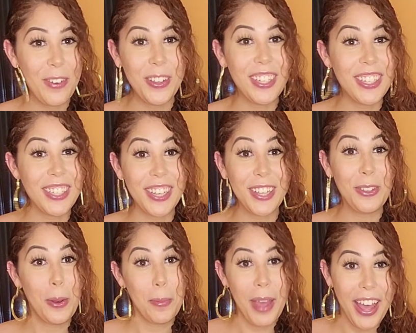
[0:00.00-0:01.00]
we just snuck
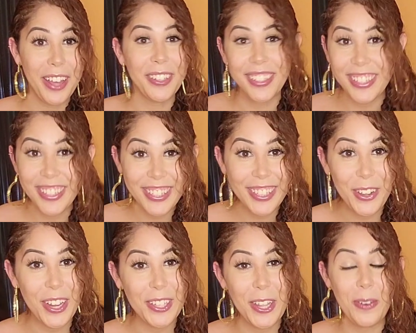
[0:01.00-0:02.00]
into the back. And so
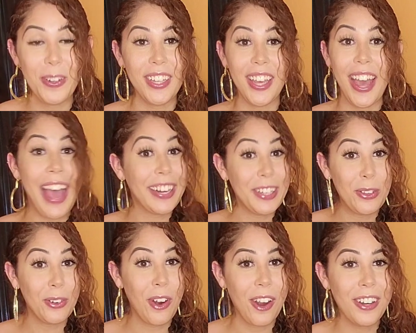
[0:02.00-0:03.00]
that's how we didn't get
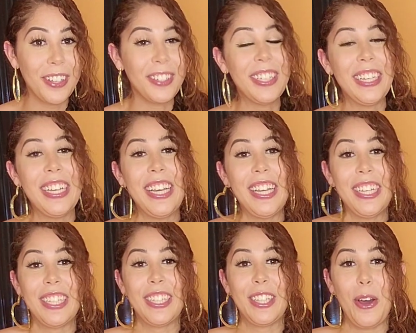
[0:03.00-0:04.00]
ID or carded.
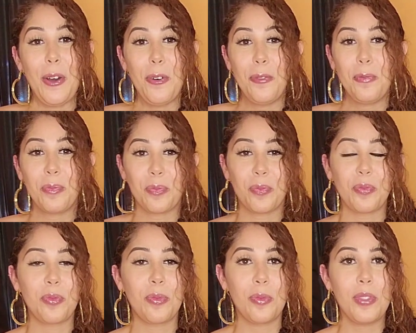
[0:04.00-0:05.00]
So
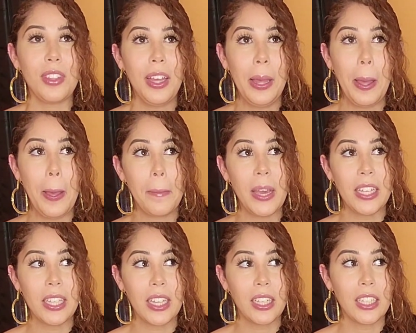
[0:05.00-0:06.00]

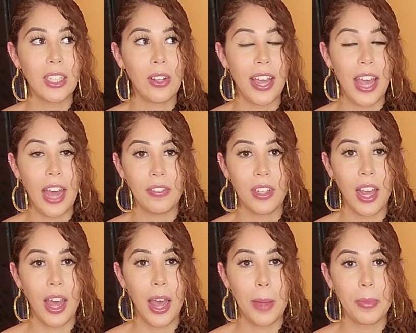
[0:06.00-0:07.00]
basically, so like after
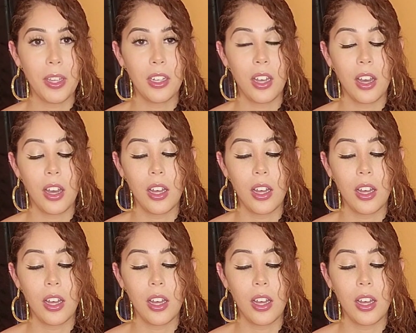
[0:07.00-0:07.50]
that happened,